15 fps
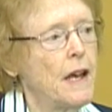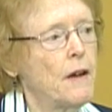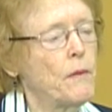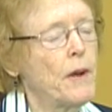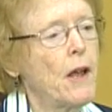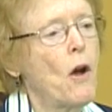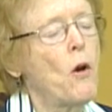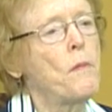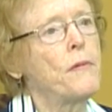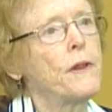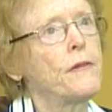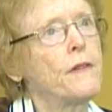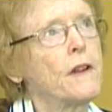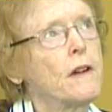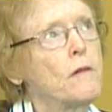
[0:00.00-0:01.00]
We hope
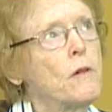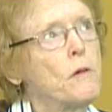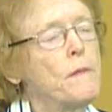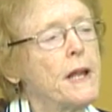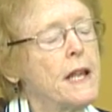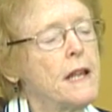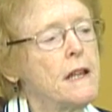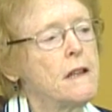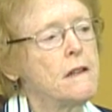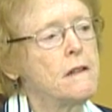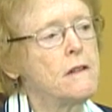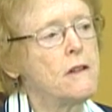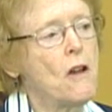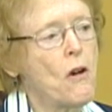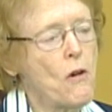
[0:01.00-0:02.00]
that there will be
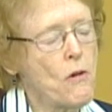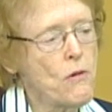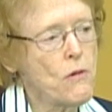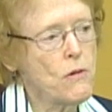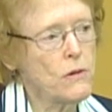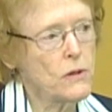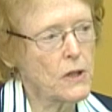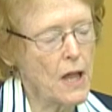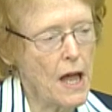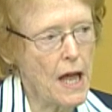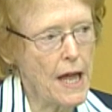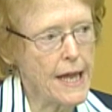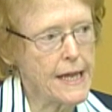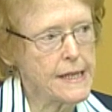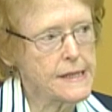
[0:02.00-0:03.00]
no
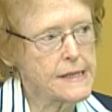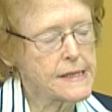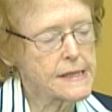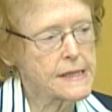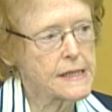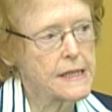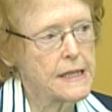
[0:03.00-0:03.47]
lines